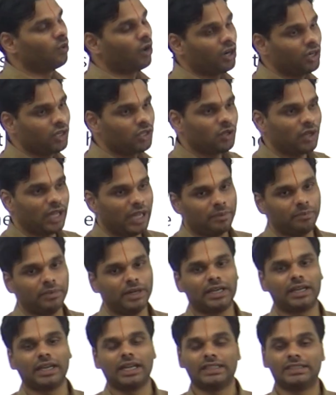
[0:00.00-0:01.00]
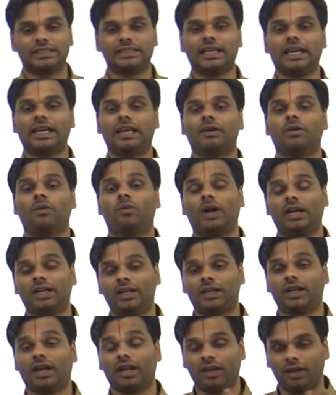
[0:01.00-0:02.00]
want to emit, let's say
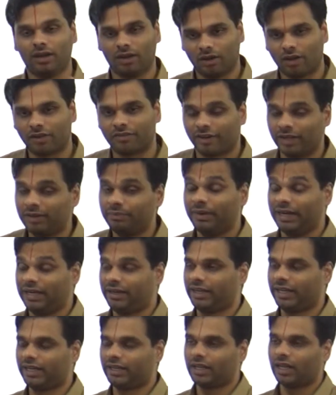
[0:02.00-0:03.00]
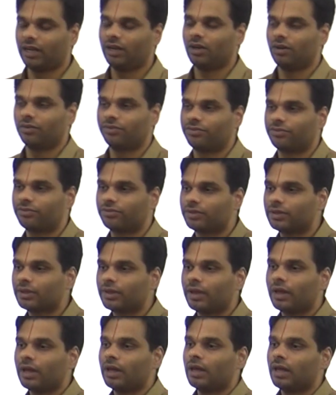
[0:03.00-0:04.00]
1 ton or 1 metric ton of
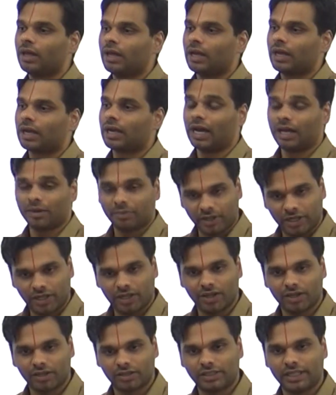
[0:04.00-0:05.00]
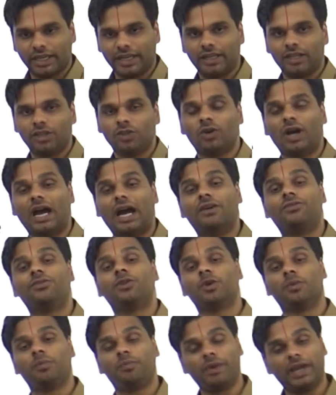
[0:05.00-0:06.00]
carbon dioxide, you
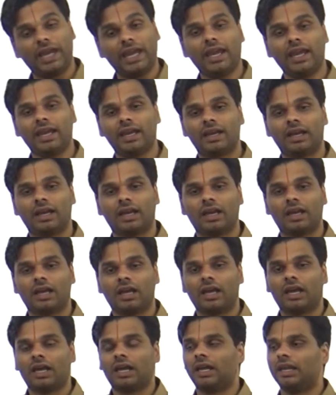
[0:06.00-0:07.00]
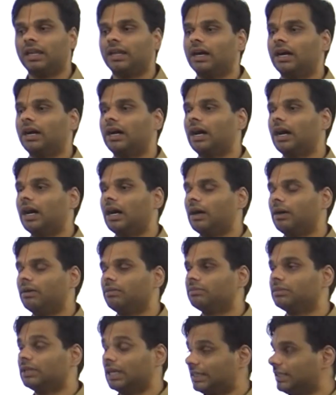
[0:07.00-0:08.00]
have to pay,
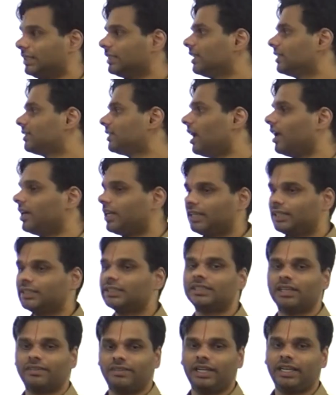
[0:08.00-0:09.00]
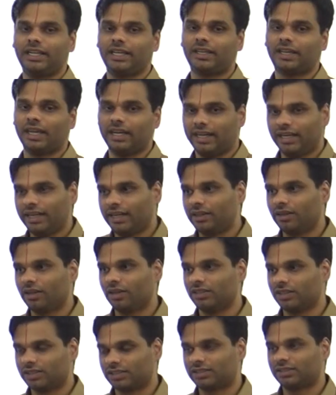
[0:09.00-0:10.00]
I think the starting is 70 Canadian
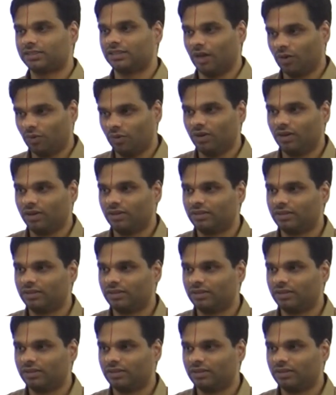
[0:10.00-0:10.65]
dollars now.